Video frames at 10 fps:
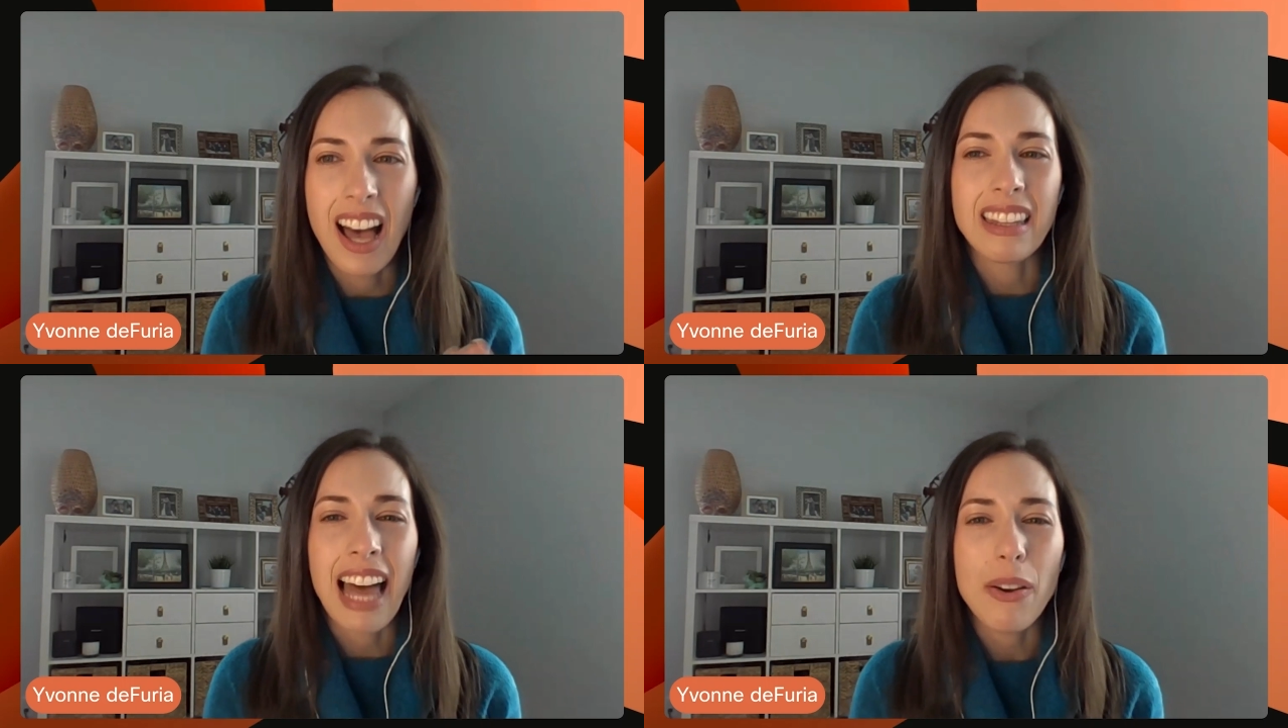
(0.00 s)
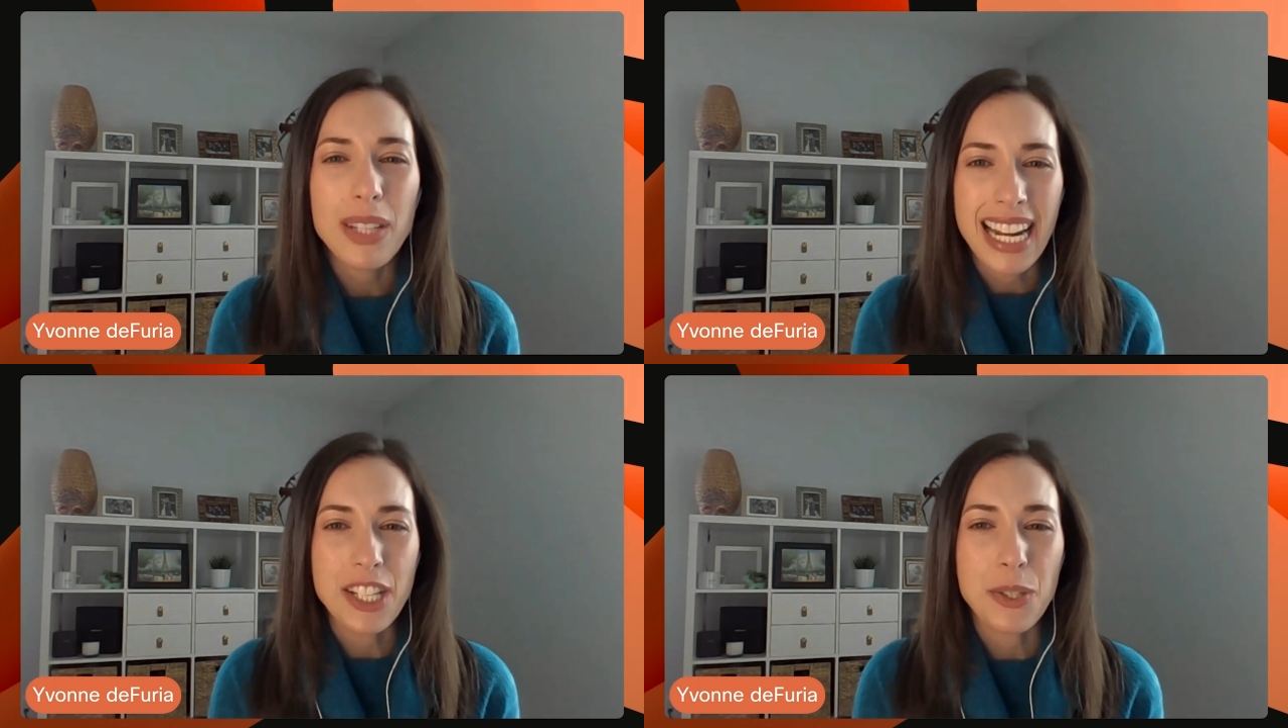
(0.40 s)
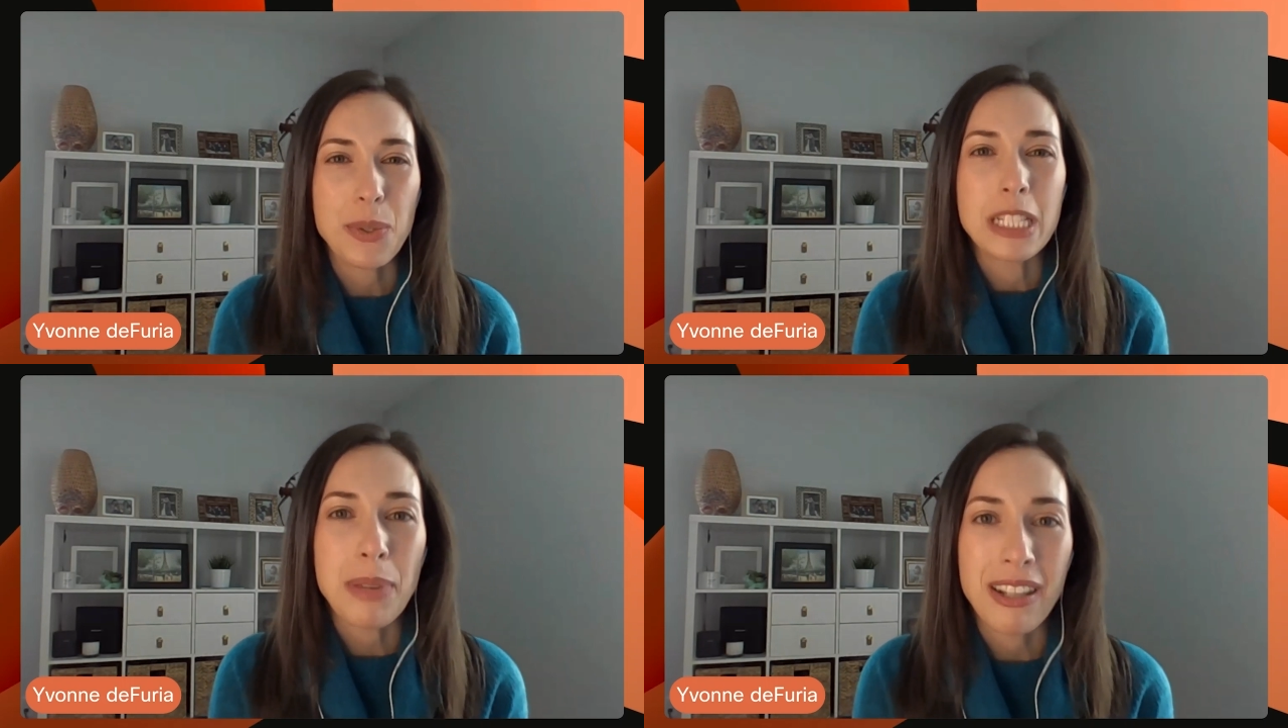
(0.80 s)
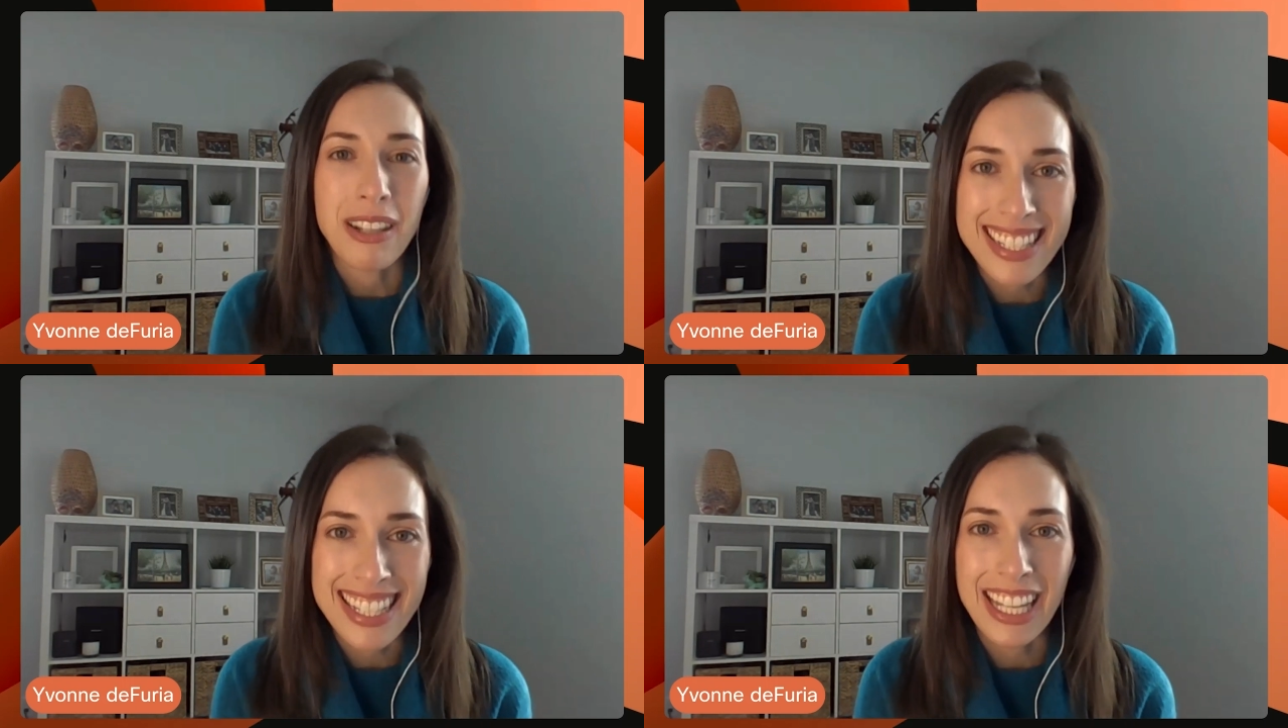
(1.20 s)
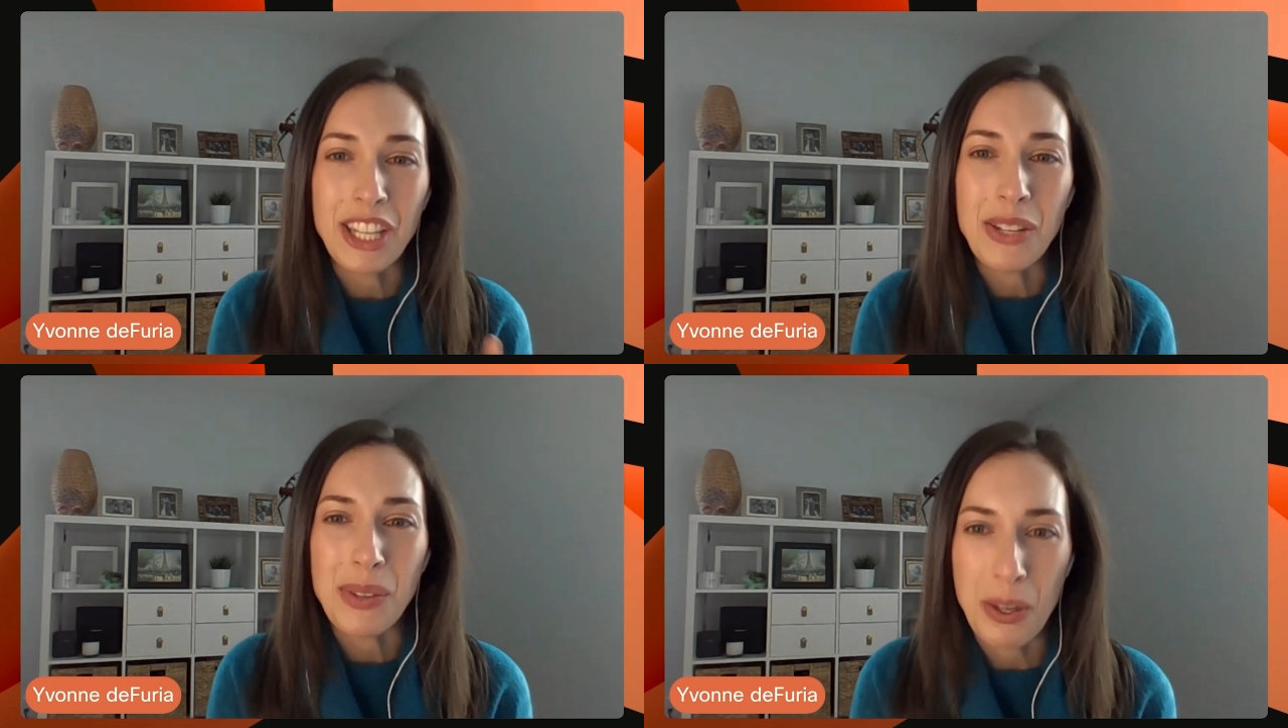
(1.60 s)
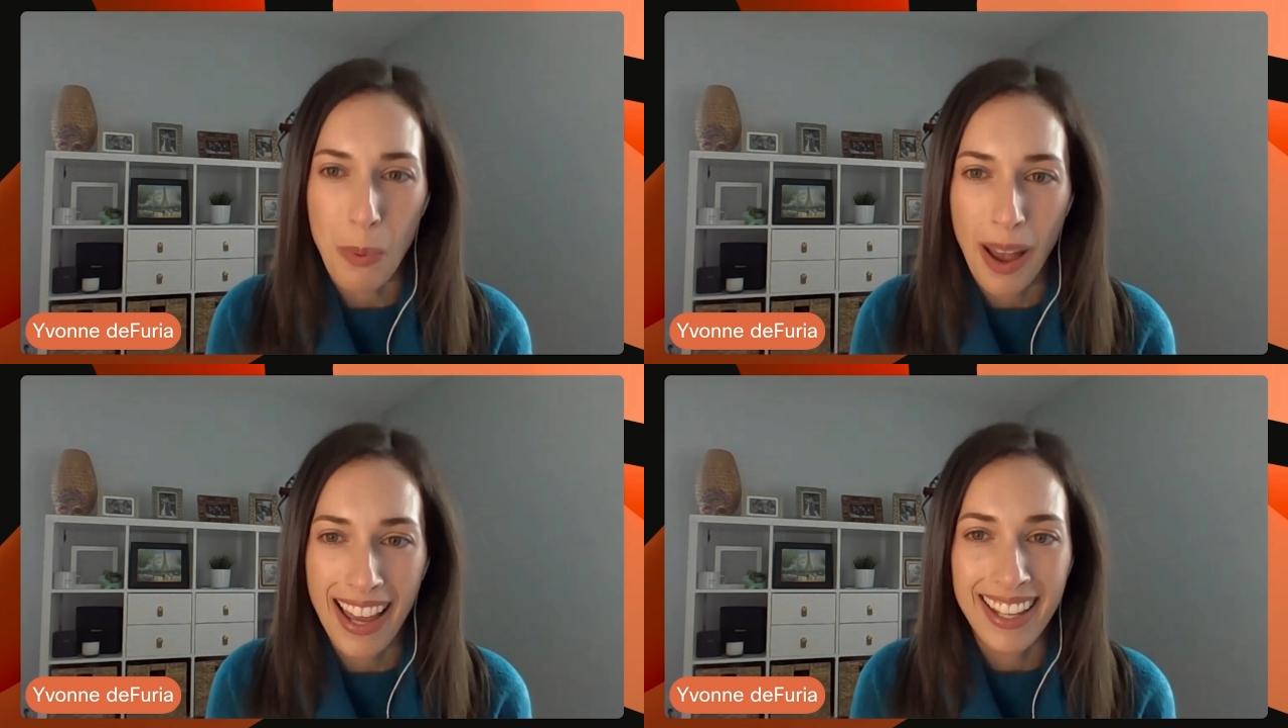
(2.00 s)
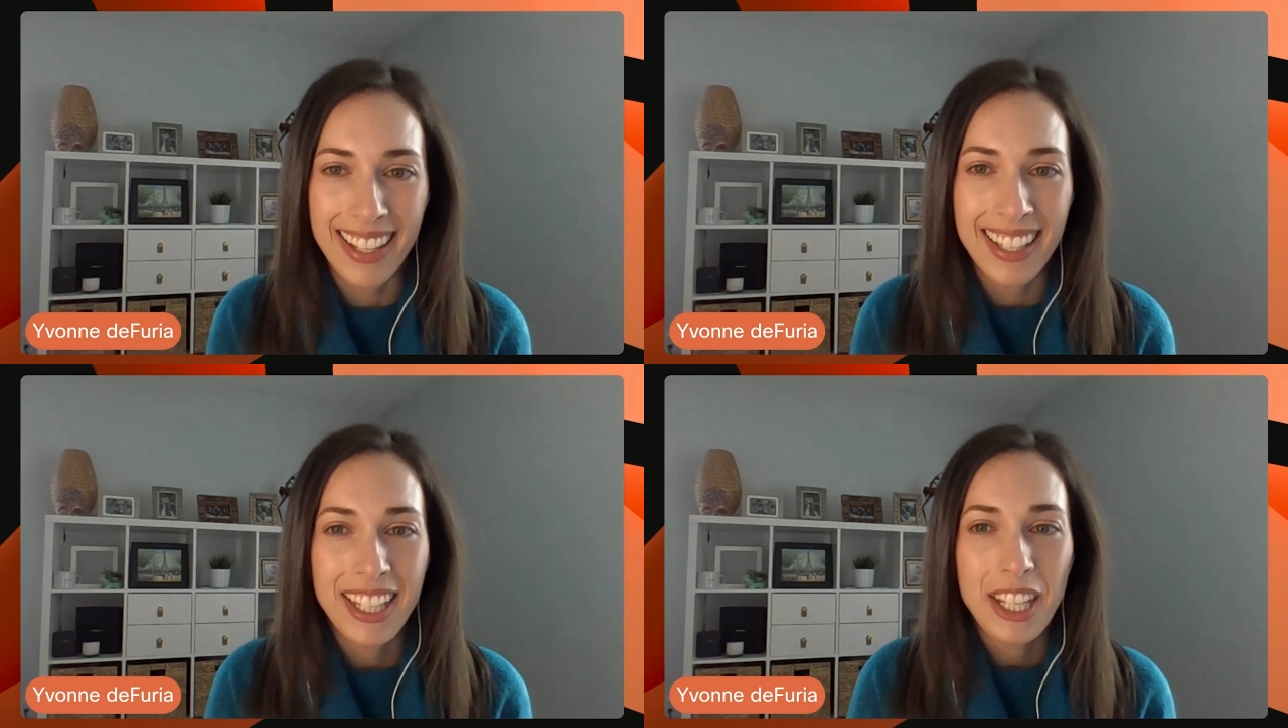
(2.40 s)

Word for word: allow attendees to experience it in a unique way.